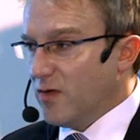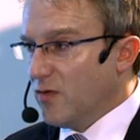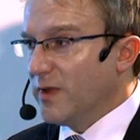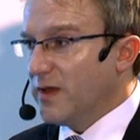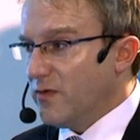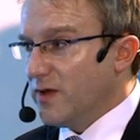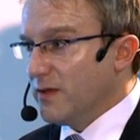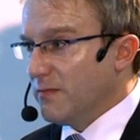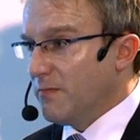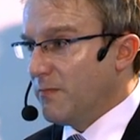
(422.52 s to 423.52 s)
or material,
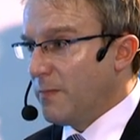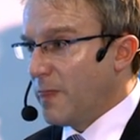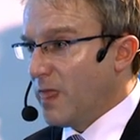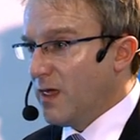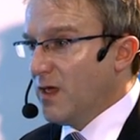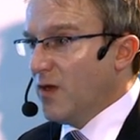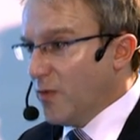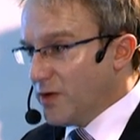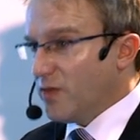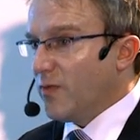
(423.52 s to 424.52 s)

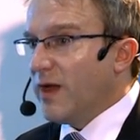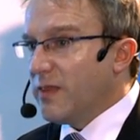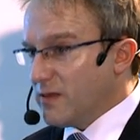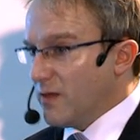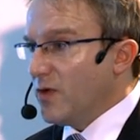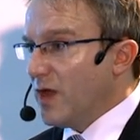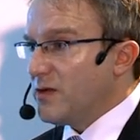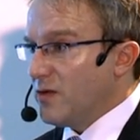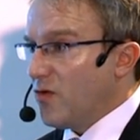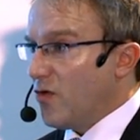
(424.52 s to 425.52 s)
which is why this
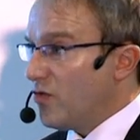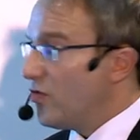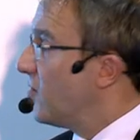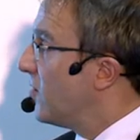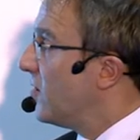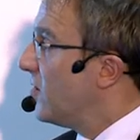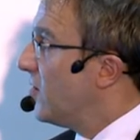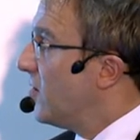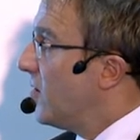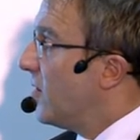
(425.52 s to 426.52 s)
stimulation occurs.
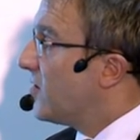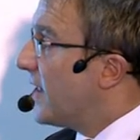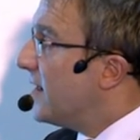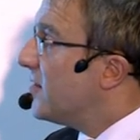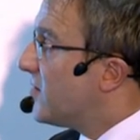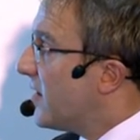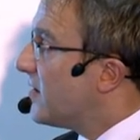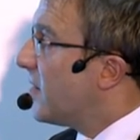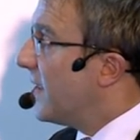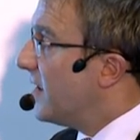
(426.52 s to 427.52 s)
The cell just
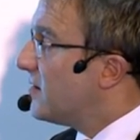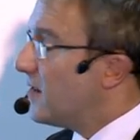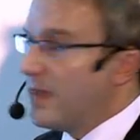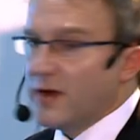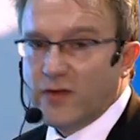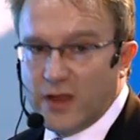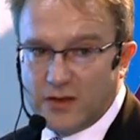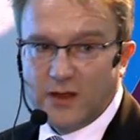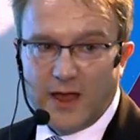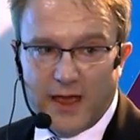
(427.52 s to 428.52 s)
thinks degradation
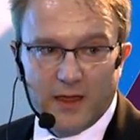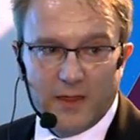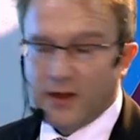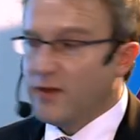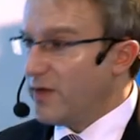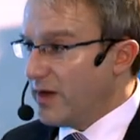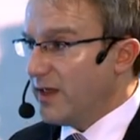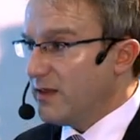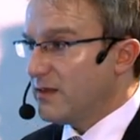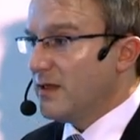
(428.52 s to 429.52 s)
is higher than it really
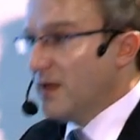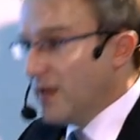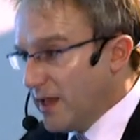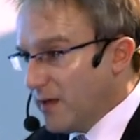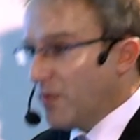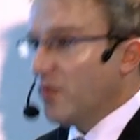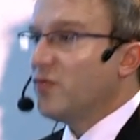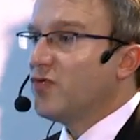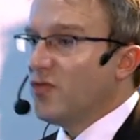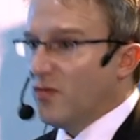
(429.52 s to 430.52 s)
is and
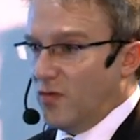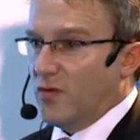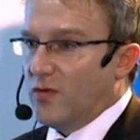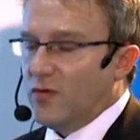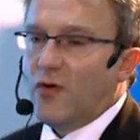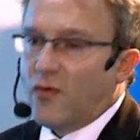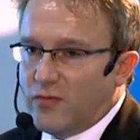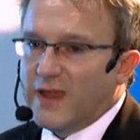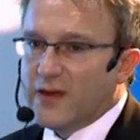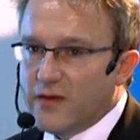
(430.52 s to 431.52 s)
improves or
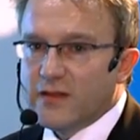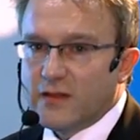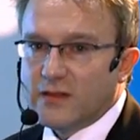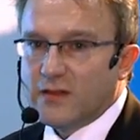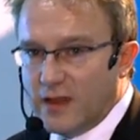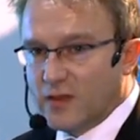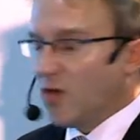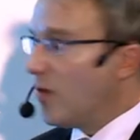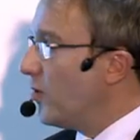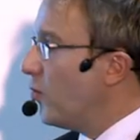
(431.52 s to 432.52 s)
increases its
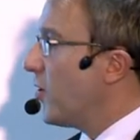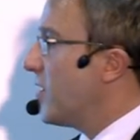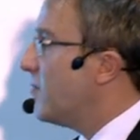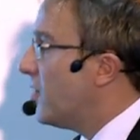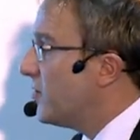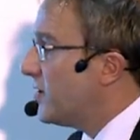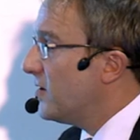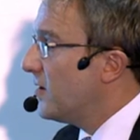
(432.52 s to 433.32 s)
normal working mode,